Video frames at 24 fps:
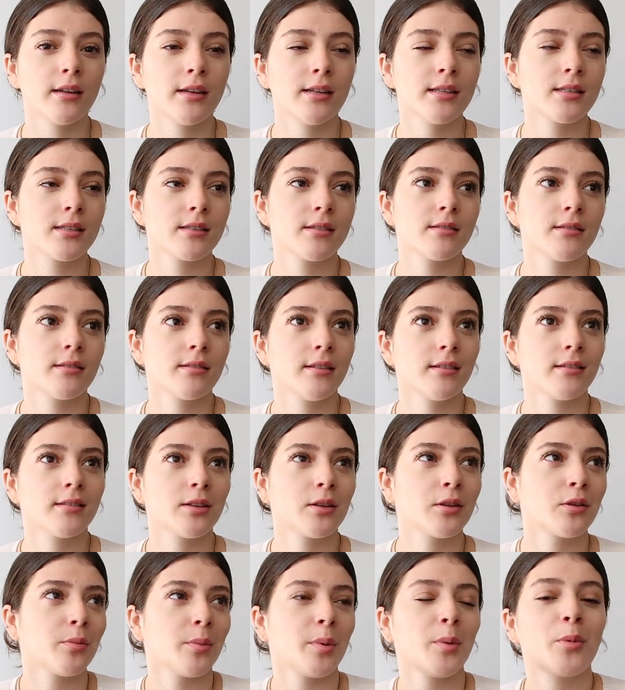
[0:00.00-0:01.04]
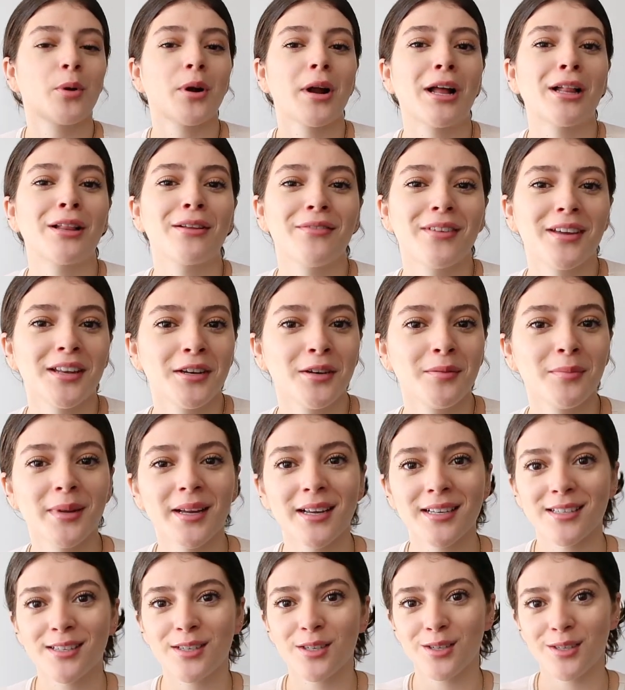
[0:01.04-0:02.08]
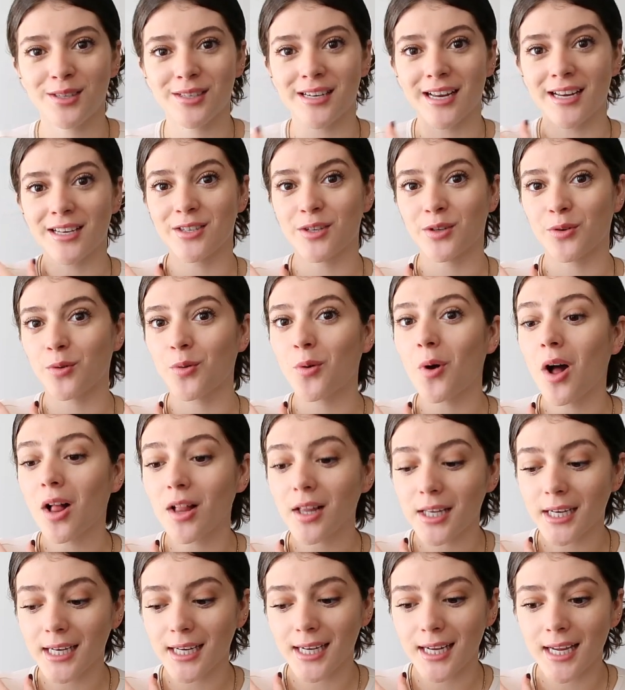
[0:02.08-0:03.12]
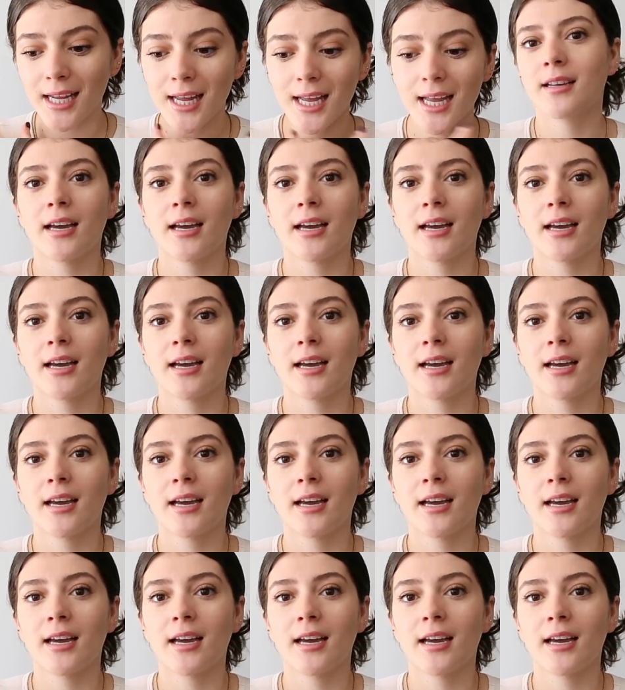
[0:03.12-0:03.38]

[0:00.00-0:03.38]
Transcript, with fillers: it's it's a little bit more elevated because it's just nicer quality